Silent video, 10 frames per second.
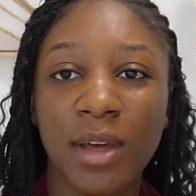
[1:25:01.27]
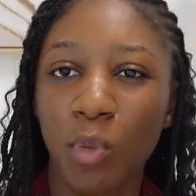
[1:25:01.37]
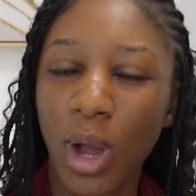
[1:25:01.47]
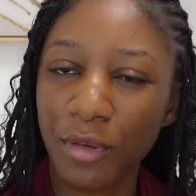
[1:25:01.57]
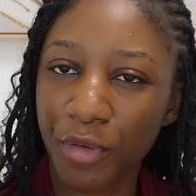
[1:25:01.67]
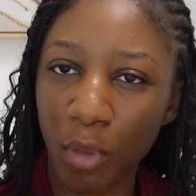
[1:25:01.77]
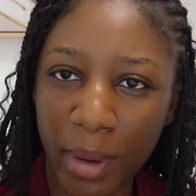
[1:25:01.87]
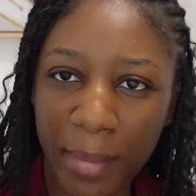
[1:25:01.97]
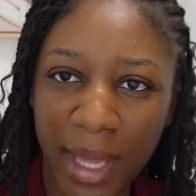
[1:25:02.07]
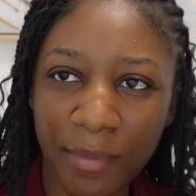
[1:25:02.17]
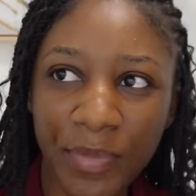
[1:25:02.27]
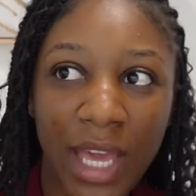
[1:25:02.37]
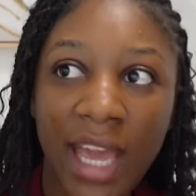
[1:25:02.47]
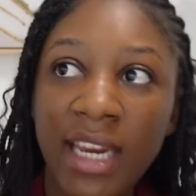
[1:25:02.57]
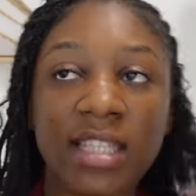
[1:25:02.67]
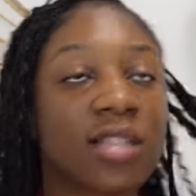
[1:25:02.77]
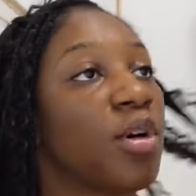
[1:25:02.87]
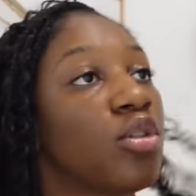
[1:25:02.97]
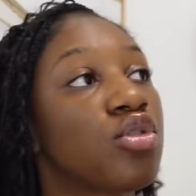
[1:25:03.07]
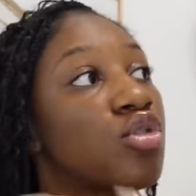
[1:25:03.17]
the one for women, and it
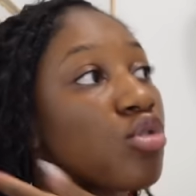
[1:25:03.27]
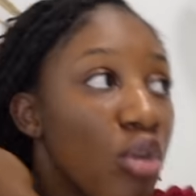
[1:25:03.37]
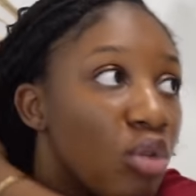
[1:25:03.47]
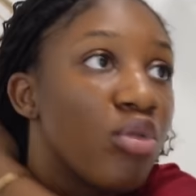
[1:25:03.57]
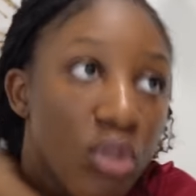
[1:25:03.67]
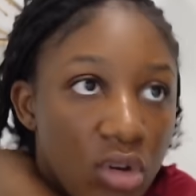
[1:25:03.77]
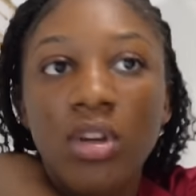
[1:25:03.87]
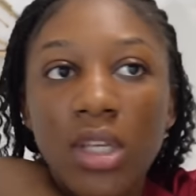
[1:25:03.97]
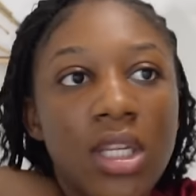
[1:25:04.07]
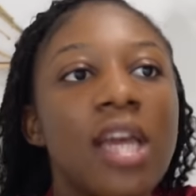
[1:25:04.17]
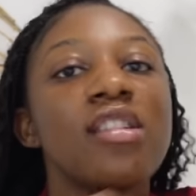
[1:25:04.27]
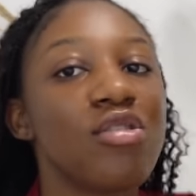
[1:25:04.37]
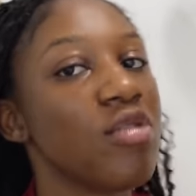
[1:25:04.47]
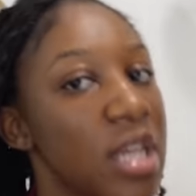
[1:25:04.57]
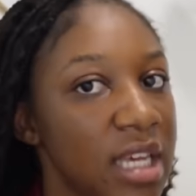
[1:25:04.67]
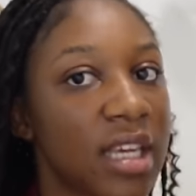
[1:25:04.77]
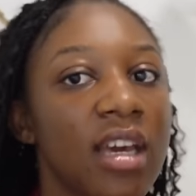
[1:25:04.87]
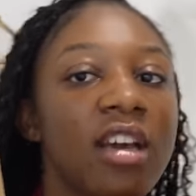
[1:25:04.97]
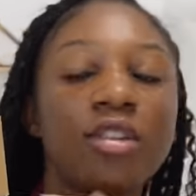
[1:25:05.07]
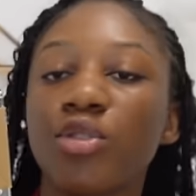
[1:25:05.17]
smells so good and unique.
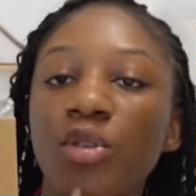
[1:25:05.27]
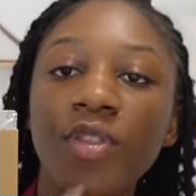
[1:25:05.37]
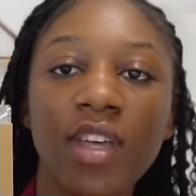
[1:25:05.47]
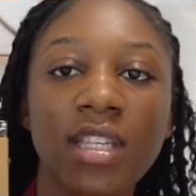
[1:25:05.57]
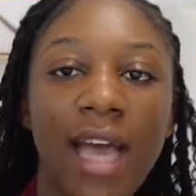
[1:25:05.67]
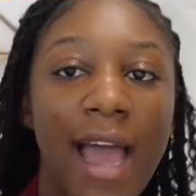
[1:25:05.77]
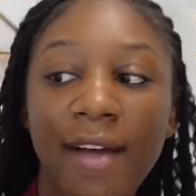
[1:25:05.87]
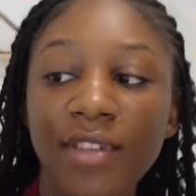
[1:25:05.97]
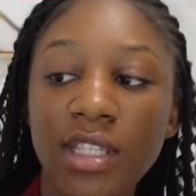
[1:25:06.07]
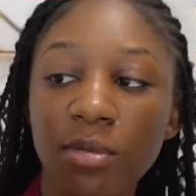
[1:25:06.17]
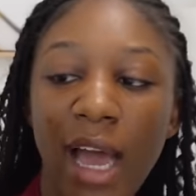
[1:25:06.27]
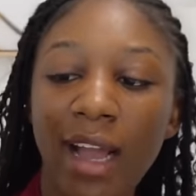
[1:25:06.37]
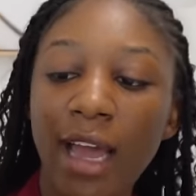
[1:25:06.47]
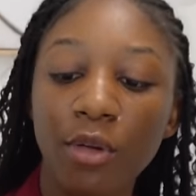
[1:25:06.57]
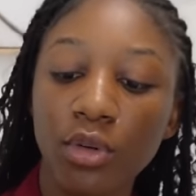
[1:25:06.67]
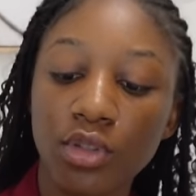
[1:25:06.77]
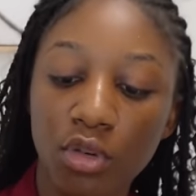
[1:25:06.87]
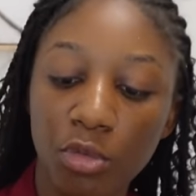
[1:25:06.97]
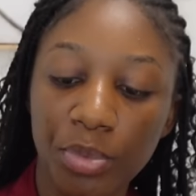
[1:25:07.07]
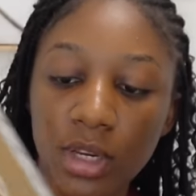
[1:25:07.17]
So this, I haven't smelled, I, I don't want to
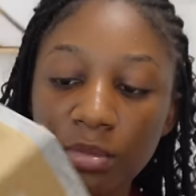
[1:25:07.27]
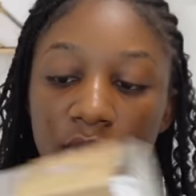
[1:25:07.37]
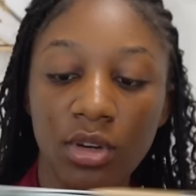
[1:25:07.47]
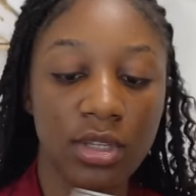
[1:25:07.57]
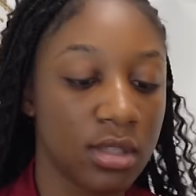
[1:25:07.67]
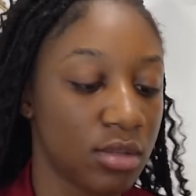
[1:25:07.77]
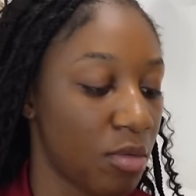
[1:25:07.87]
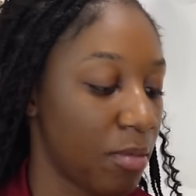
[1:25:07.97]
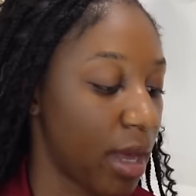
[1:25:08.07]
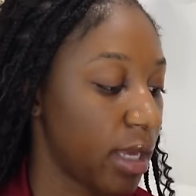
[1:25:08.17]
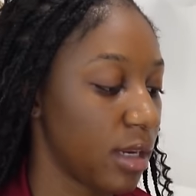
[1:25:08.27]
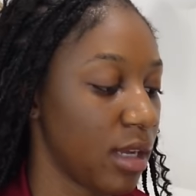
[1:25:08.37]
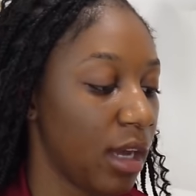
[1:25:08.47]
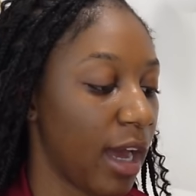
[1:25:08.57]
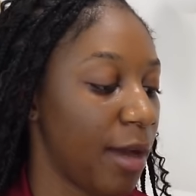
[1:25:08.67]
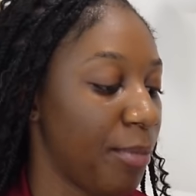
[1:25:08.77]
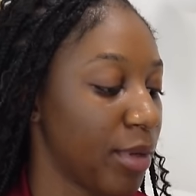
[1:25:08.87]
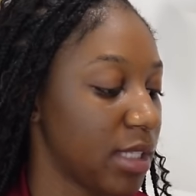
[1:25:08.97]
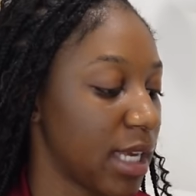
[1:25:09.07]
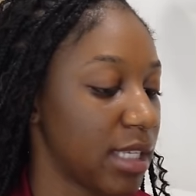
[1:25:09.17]
open it because it's not mine. I
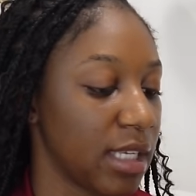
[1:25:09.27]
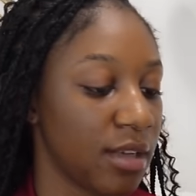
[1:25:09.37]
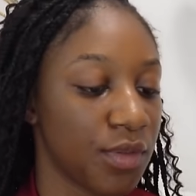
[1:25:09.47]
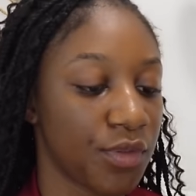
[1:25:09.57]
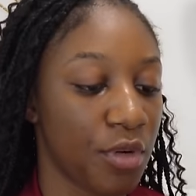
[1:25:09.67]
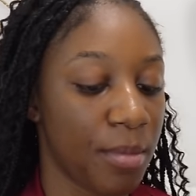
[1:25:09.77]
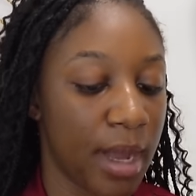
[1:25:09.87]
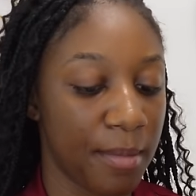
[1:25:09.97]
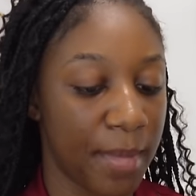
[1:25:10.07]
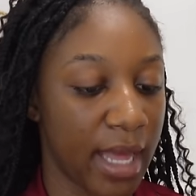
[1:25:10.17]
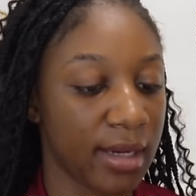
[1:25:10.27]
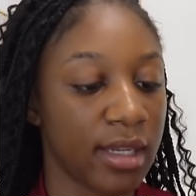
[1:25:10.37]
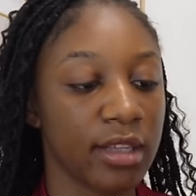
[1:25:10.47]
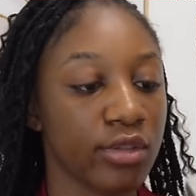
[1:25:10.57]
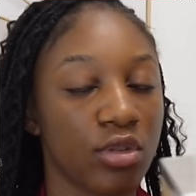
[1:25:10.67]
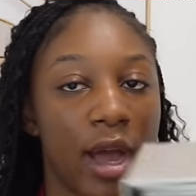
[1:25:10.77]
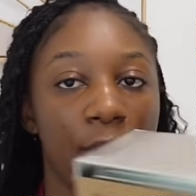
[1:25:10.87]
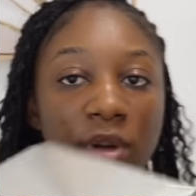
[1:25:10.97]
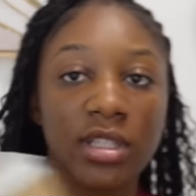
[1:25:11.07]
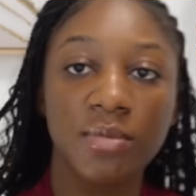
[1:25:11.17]
bought it as a gift for my man, and so I
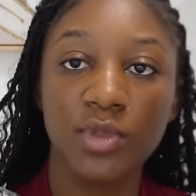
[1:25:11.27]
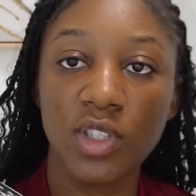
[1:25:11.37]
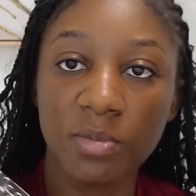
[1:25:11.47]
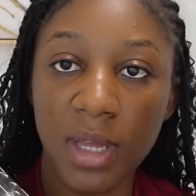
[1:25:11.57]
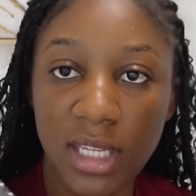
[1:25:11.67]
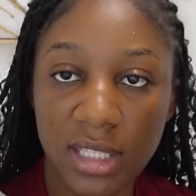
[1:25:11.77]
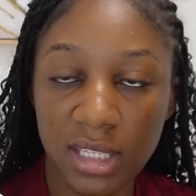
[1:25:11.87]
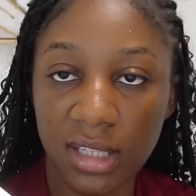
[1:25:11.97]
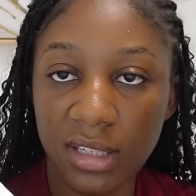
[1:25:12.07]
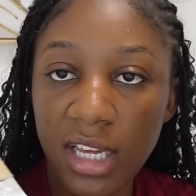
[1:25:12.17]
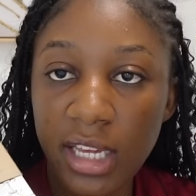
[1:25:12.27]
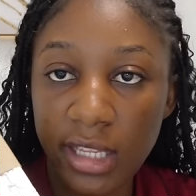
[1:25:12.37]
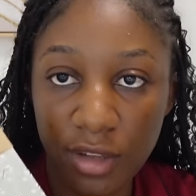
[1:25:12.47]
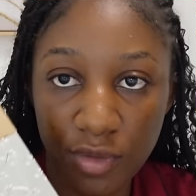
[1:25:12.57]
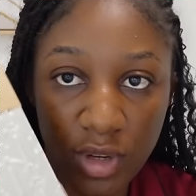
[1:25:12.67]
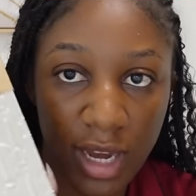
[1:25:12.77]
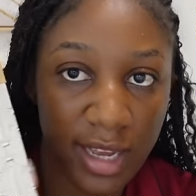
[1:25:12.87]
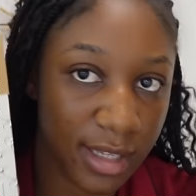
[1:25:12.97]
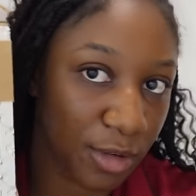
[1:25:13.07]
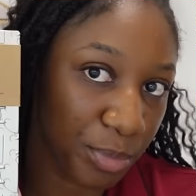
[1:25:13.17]
want him to smell it and then give you
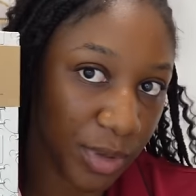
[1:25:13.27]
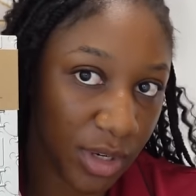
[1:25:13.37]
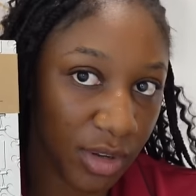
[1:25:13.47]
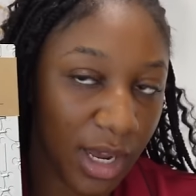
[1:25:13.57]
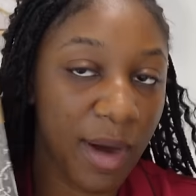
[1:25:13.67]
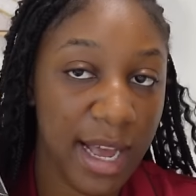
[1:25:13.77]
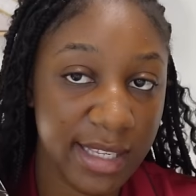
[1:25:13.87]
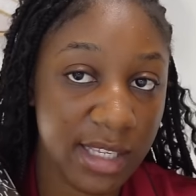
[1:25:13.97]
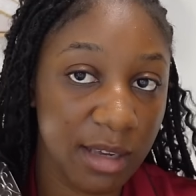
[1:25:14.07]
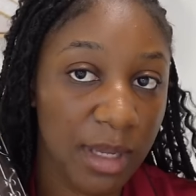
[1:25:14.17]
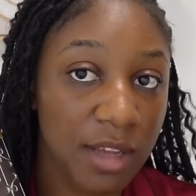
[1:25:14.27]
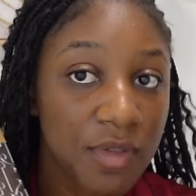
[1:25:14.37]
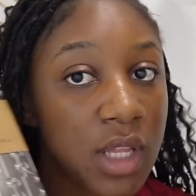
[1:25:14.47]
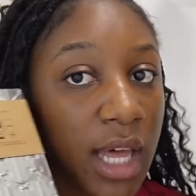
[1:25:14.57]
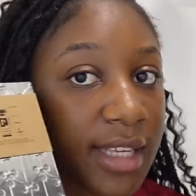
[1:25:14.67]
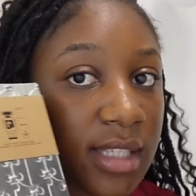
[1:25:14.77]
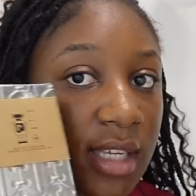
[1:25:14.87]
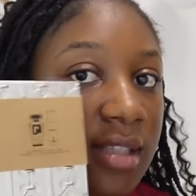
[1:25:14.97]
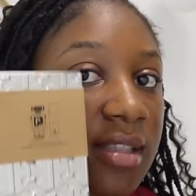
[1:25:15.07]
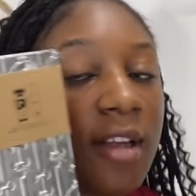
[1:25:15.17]
guys an opinion. I'll ask him, and if he likes
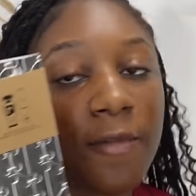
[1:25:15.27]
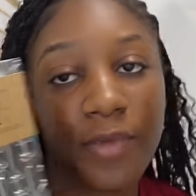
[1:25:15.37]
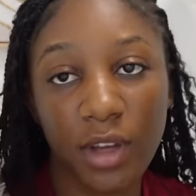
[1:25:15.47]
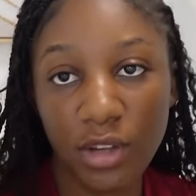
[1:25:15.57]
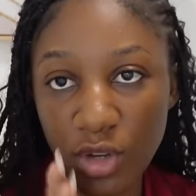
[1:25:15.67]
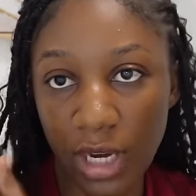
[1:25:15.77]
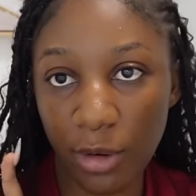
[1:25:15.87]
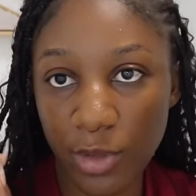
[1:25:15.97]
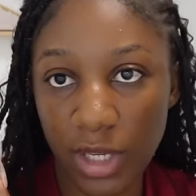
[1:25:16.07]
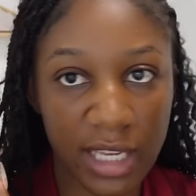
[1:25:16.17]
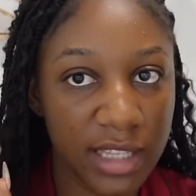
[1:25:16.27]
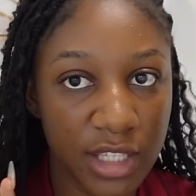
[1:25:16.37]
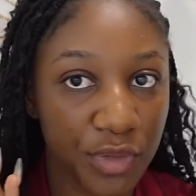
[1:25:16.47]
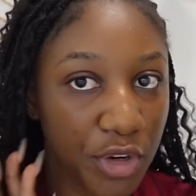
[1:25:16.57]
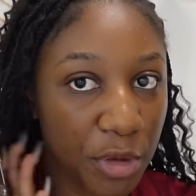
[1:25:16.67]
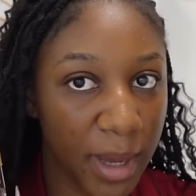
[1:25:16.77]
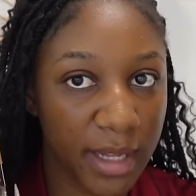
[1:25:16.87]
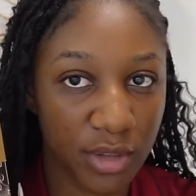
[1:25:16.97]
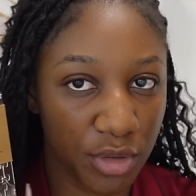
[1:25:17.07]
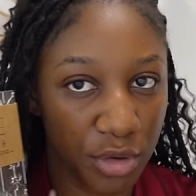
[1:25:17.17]
it, then you can also get this for your
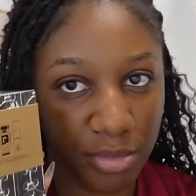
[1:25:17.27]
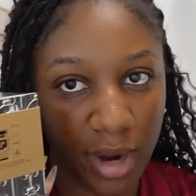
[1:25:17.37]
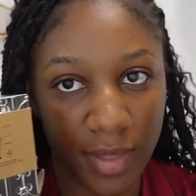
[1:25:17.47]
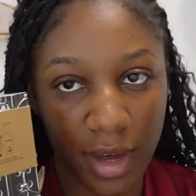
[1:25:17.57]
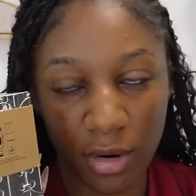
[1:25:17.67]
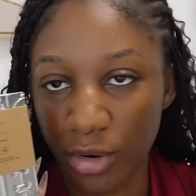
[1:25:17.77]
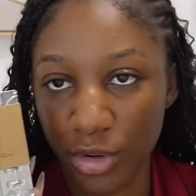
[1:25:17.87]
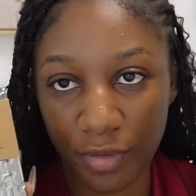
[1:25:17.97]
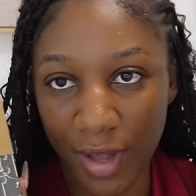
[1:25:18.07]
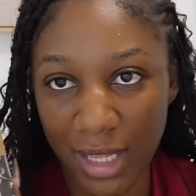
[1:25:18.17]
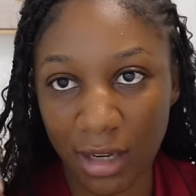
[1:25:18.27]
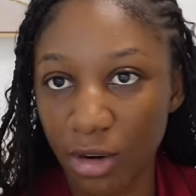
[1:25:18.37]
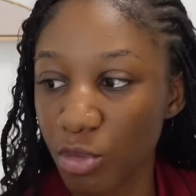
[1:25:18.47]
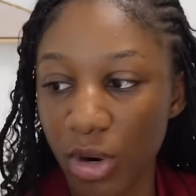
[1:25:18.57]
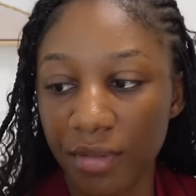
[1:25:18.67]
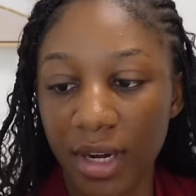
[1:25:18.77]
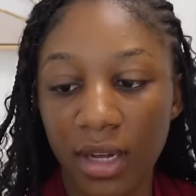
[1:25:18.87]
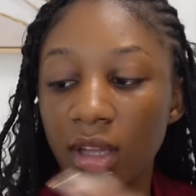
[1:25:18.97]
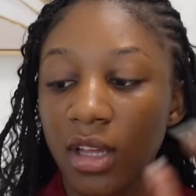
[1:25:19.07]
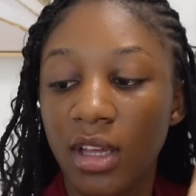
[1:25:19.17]
man or your brother or your father or
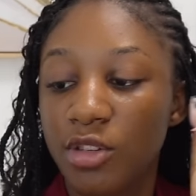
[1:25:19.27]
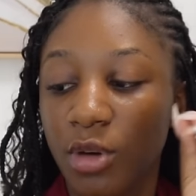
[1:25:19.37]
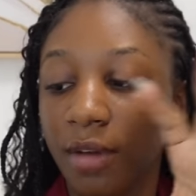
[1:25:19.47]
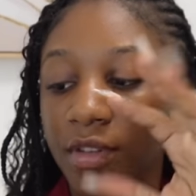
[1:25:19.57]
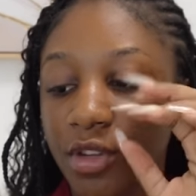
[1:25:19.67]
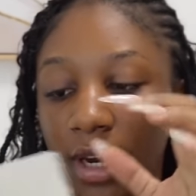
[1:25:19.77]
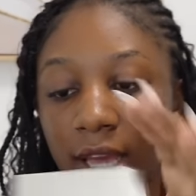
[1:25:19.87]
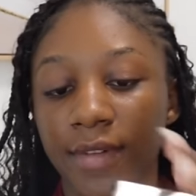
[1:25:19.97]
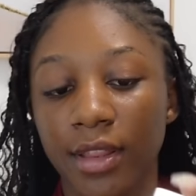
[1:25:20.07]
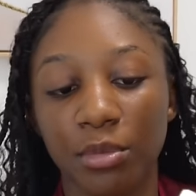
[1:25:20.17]
whoever you have in your life at the